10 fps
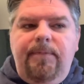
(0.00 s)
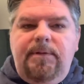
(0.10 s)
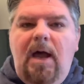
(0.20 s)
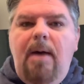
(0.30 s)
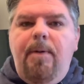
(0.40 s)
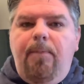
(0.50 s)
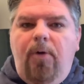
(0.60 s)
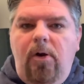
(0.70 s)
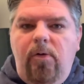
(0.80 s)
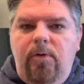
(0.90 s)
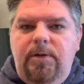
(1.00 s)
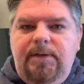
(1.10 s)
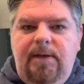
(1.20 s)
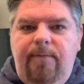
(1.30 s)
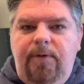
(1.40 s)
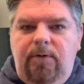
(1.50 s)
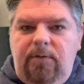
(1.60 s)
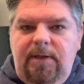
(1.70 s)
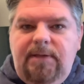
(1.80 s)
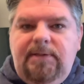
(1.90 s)
top priority of their
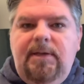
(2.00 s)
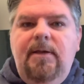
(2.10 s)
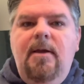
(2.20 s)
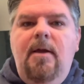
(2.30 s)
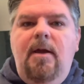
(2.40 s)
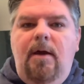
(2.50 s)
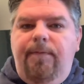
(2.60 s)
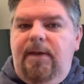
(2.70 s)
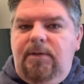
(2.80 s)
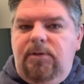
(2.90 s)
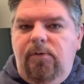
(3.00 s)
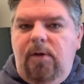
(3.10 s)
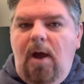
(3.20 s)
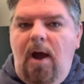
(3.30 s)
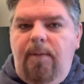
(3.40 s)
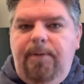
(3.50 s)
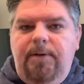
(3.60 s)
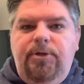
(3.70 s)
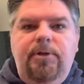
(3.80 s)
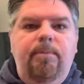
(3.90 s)
list of things to
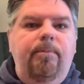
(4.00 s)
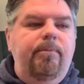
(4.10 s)
accomplish,